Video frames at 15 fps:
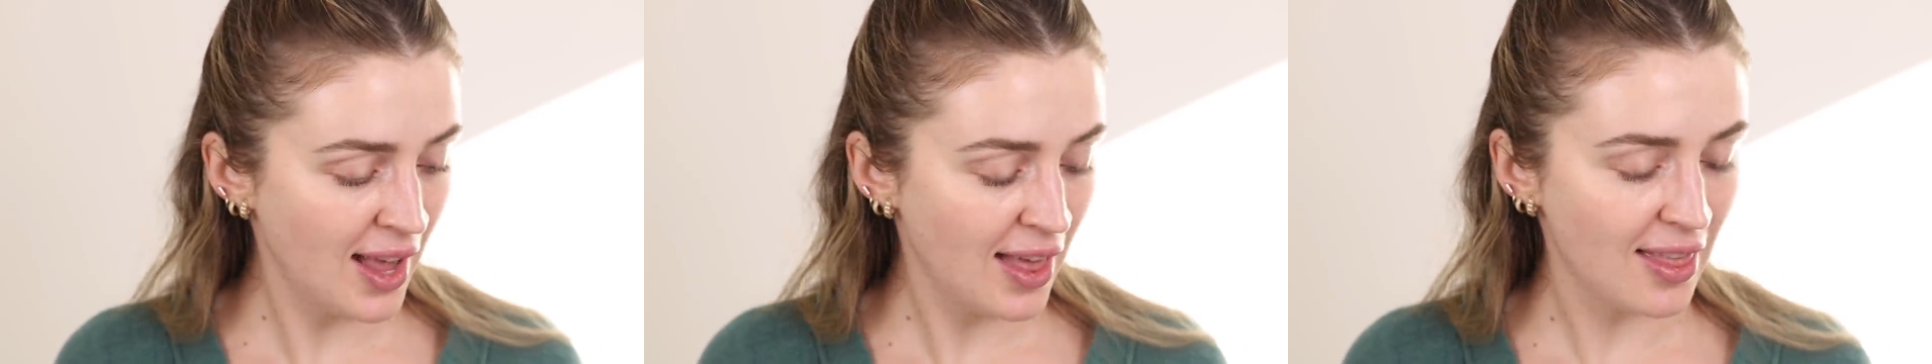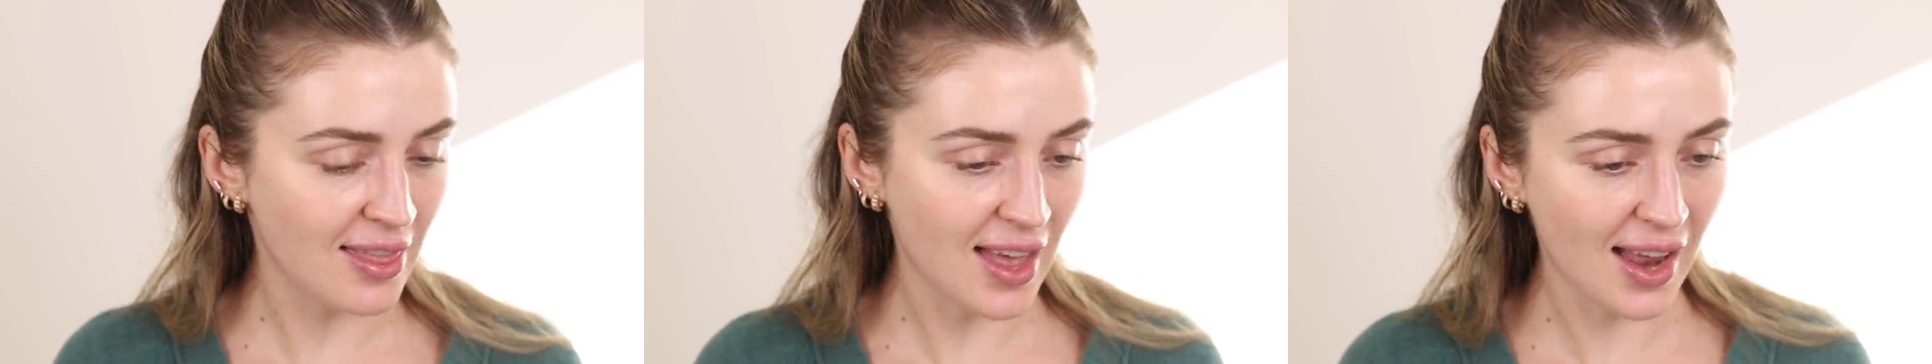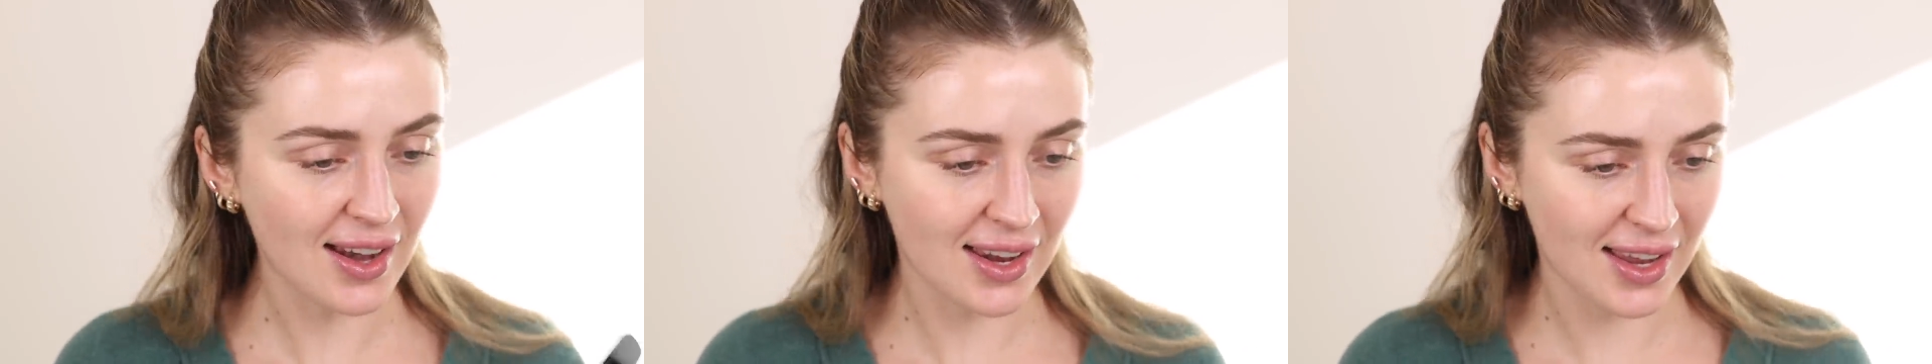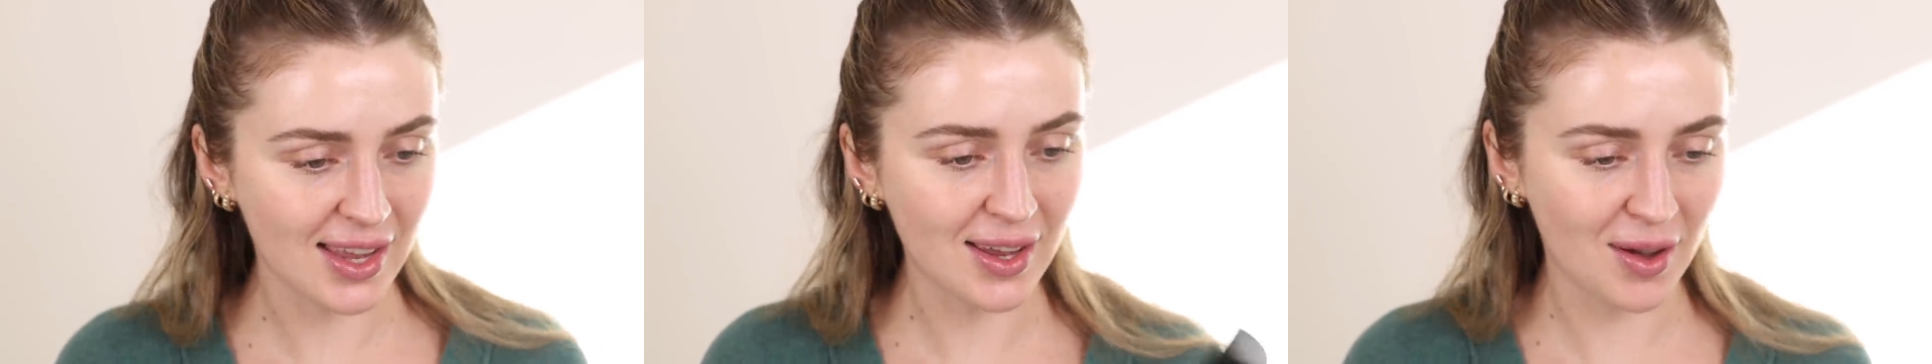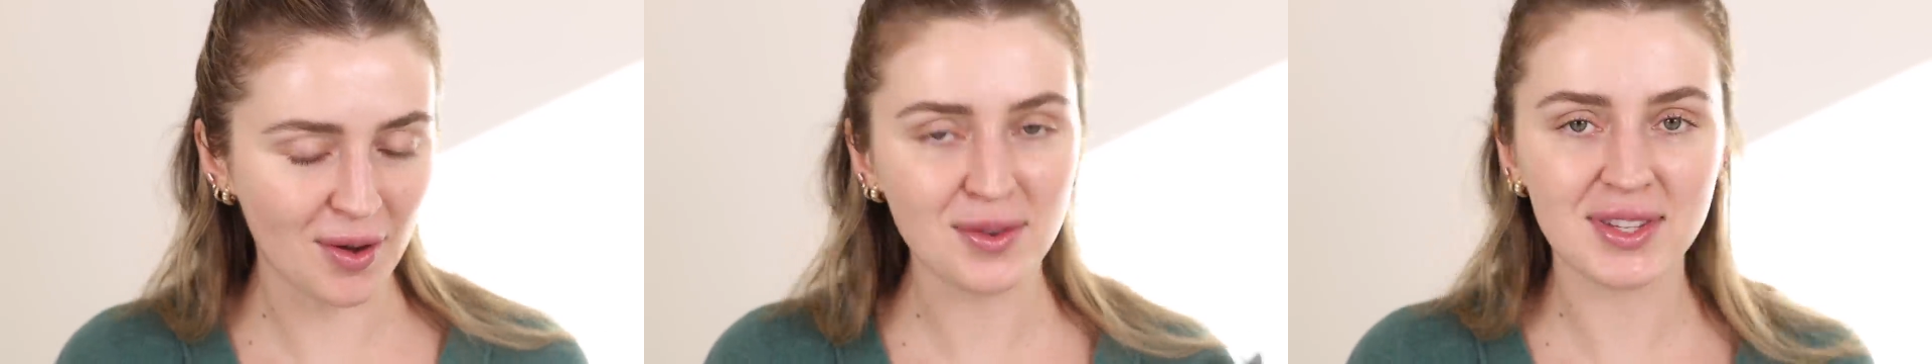Then
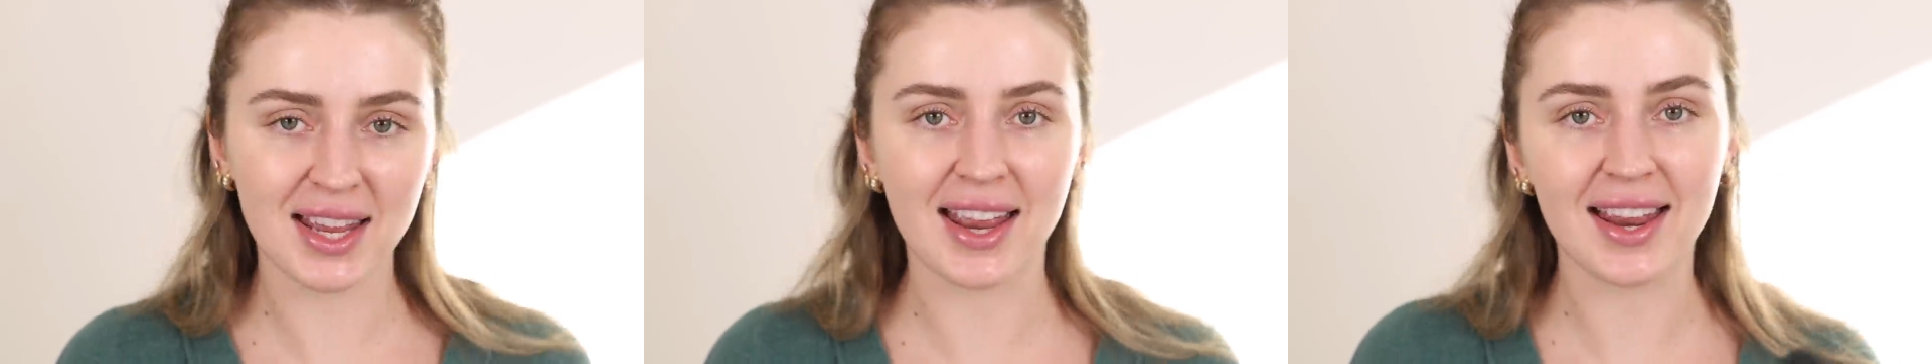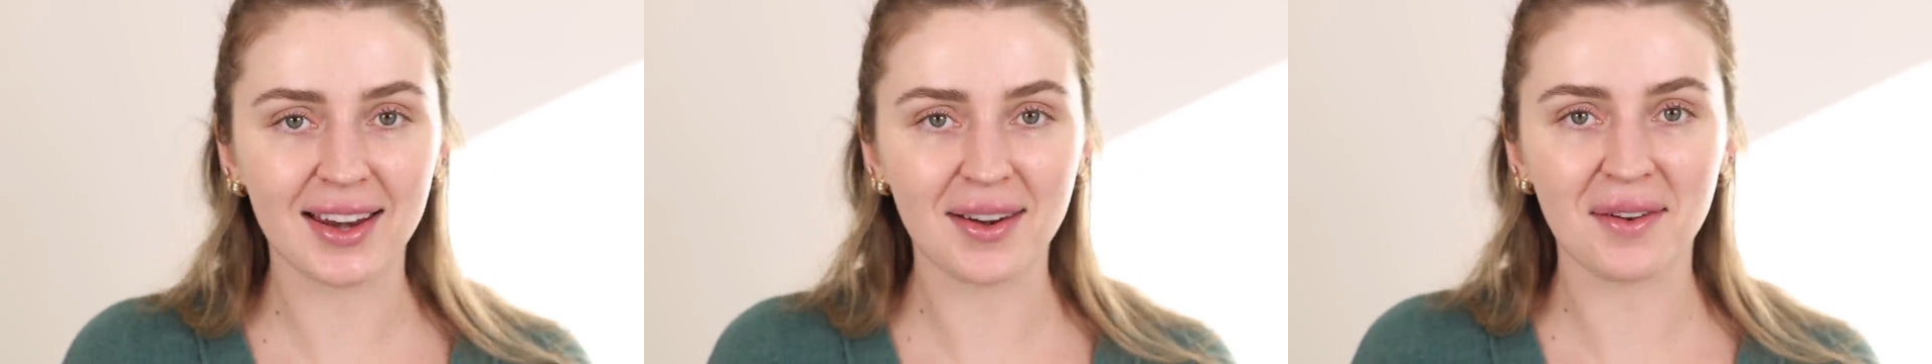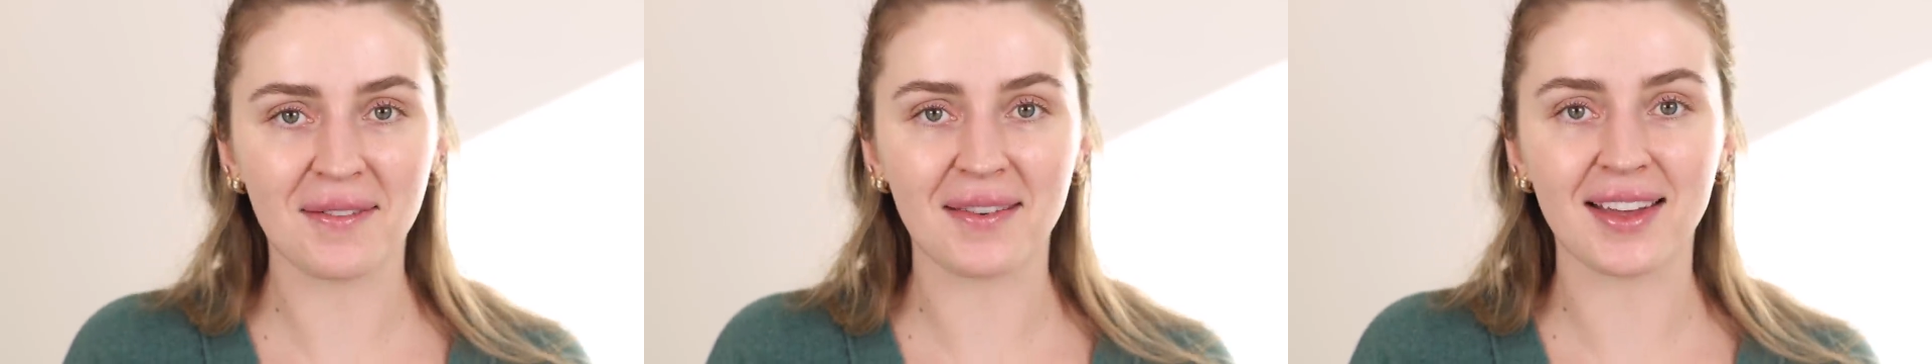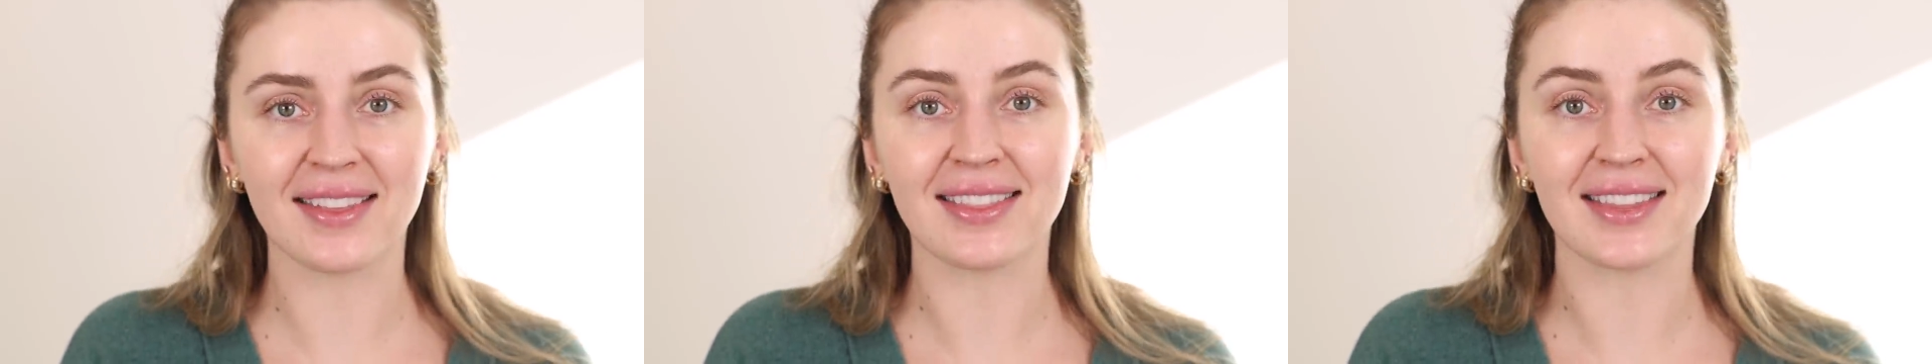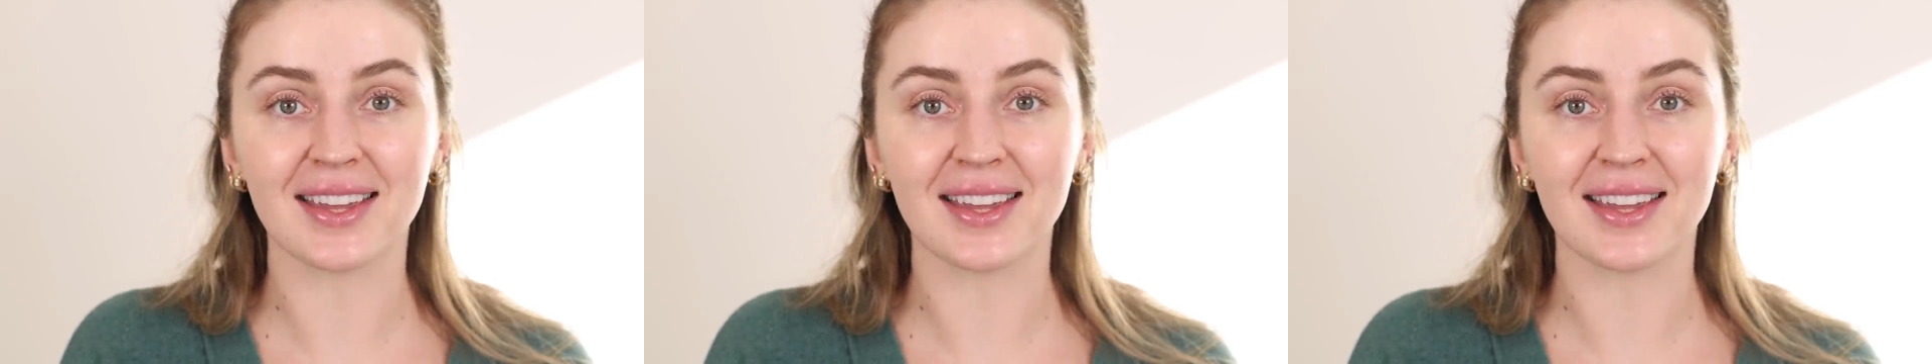he goes in with